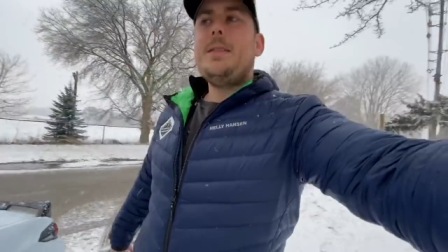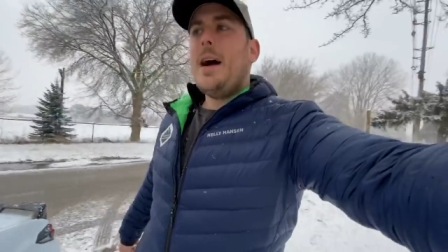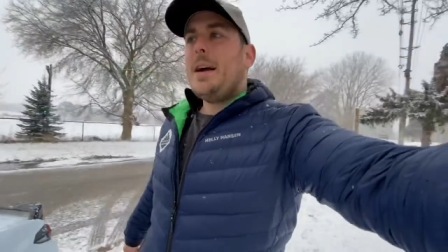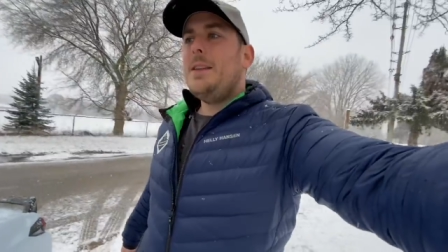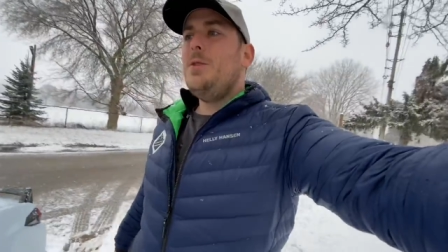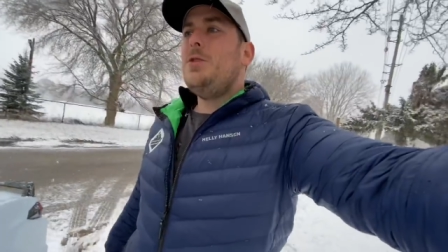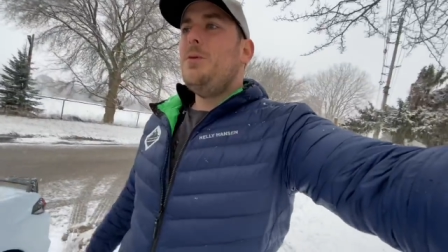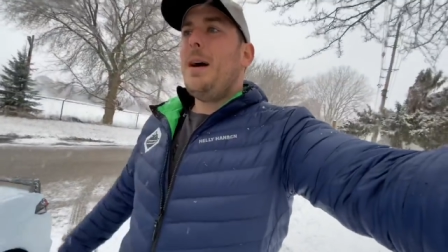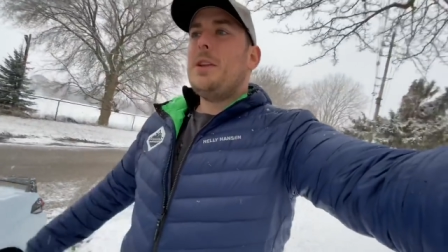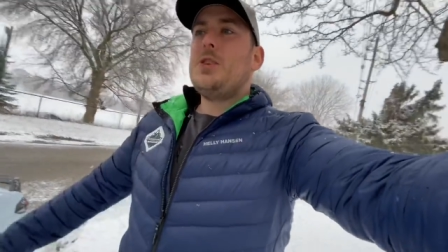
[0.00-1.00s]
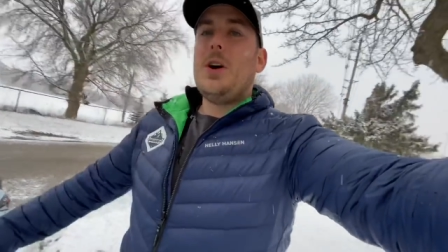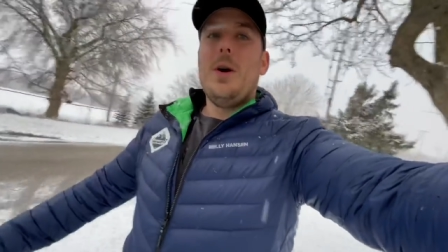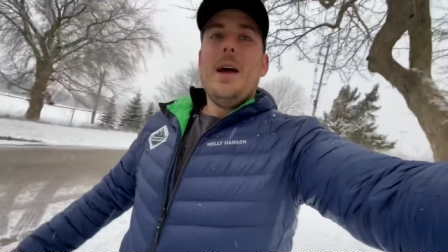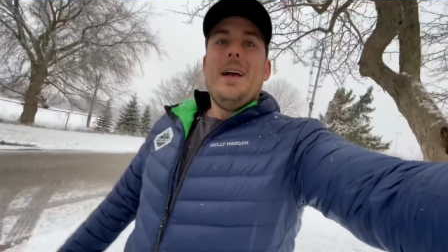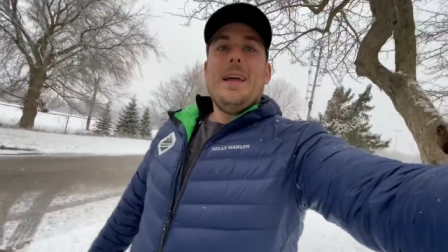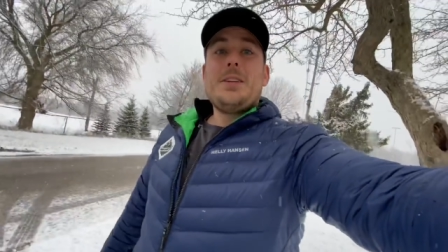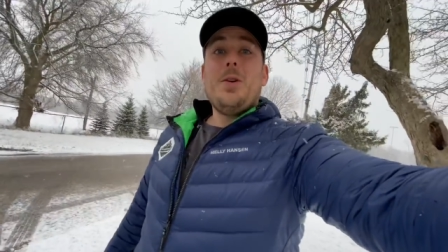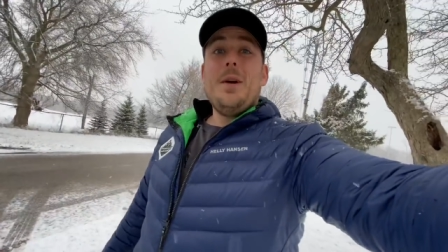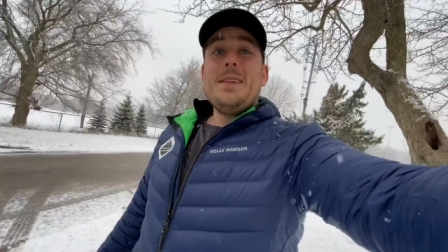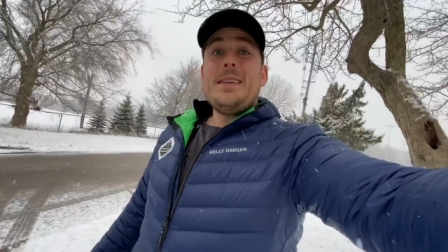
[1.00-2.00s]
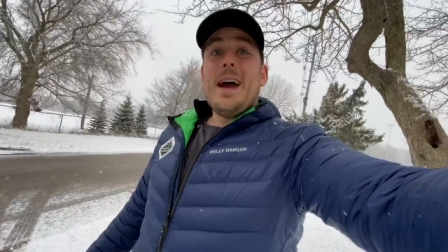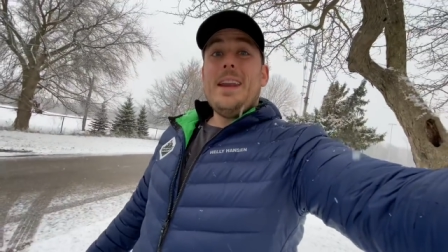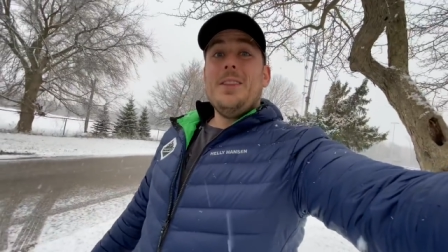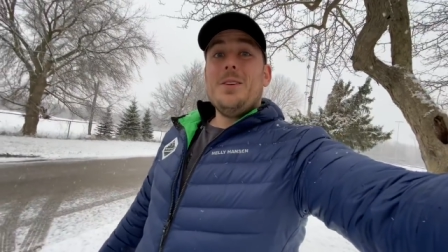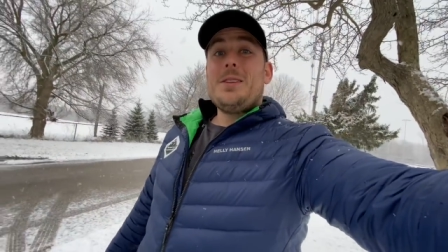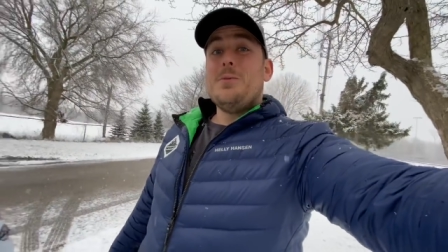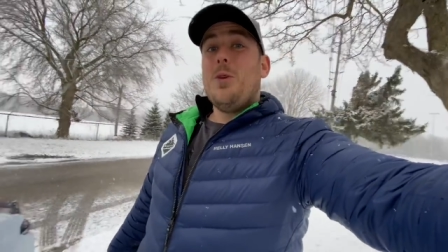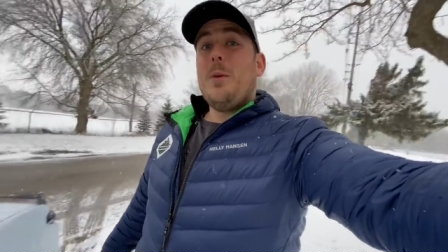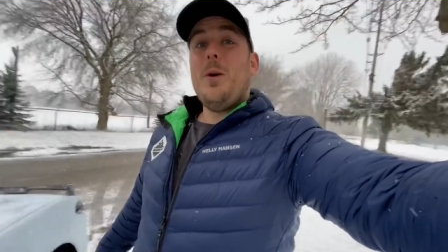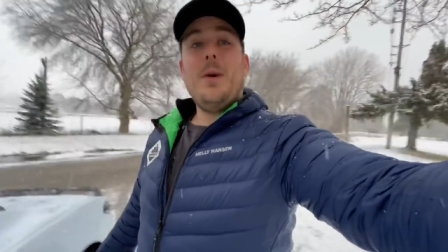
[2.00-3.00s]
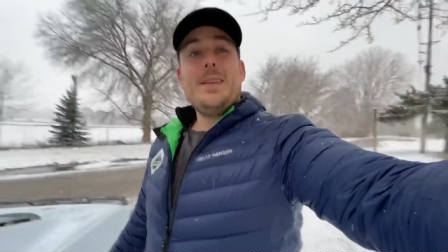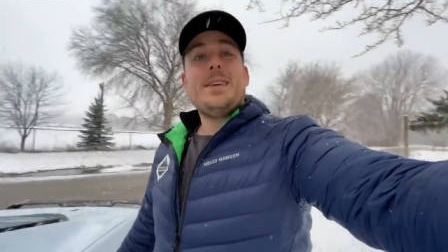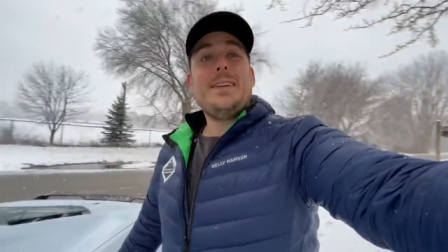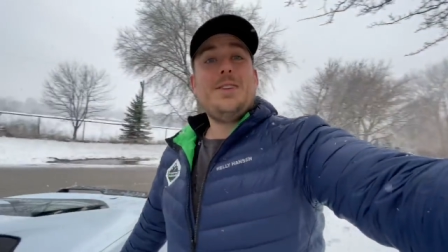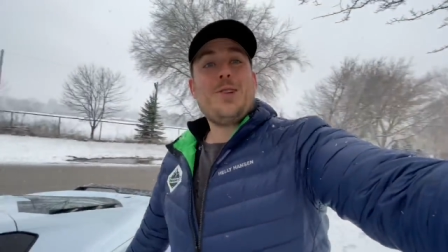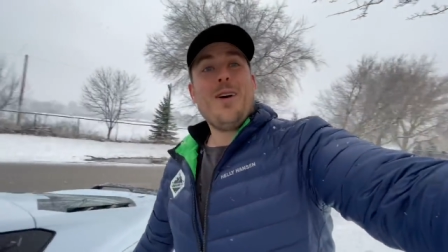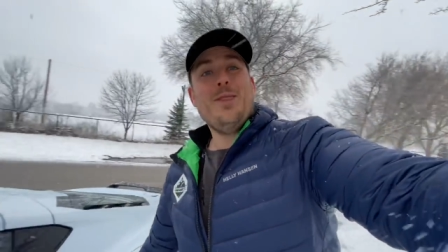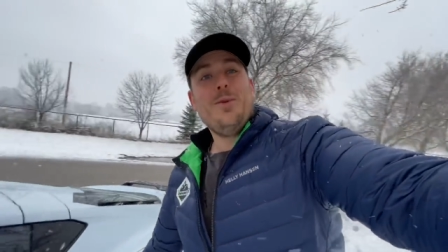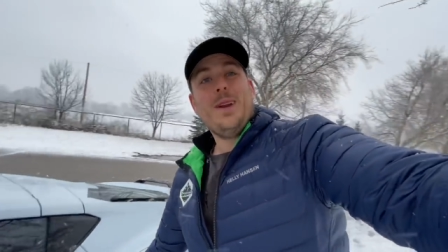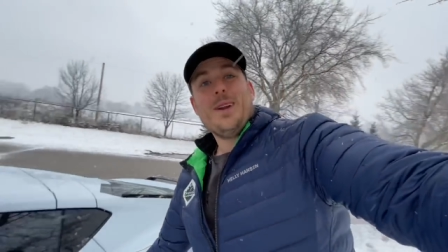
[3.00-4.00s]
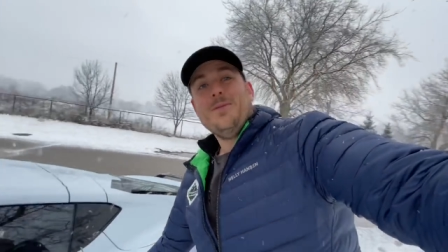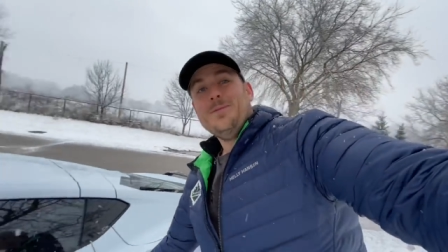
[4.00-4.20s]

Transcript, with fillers: not going to do too much. So let's go inside and learn some more about what it's like to drive in the winter.